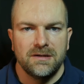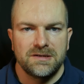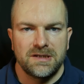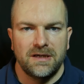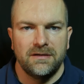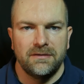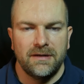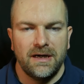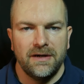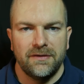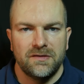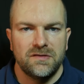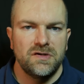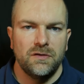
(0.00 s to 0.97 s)
So
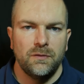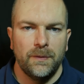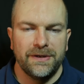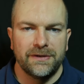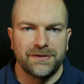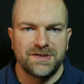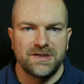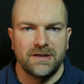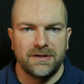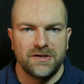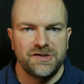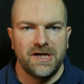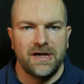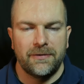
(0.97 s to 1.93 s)
either two wheels that are
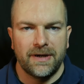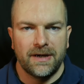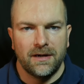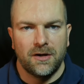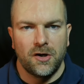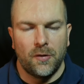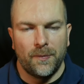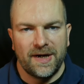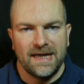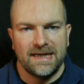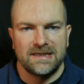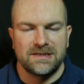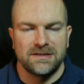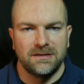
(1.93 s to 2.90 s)
sharing a common
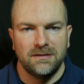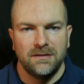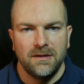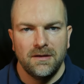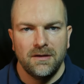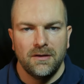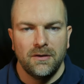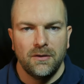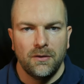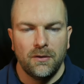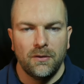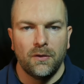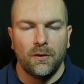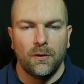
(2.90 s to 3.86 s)
axle
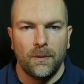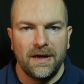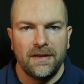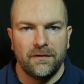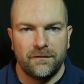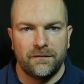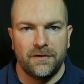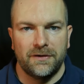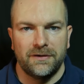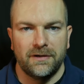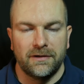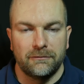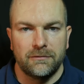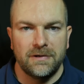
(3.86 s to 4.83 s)
or where the front
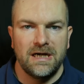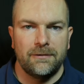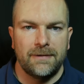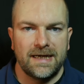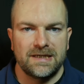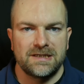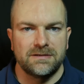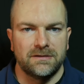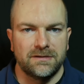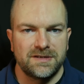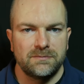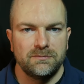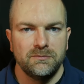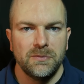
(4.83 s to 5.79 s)
and rear
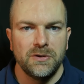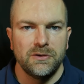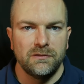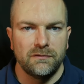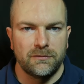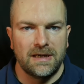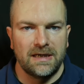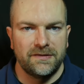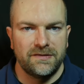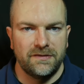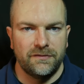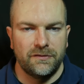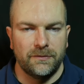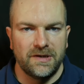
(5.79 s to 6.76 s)
axles move
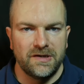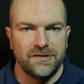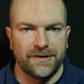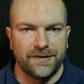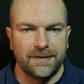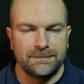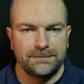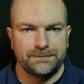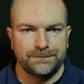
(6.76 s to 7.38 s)
relative to each other.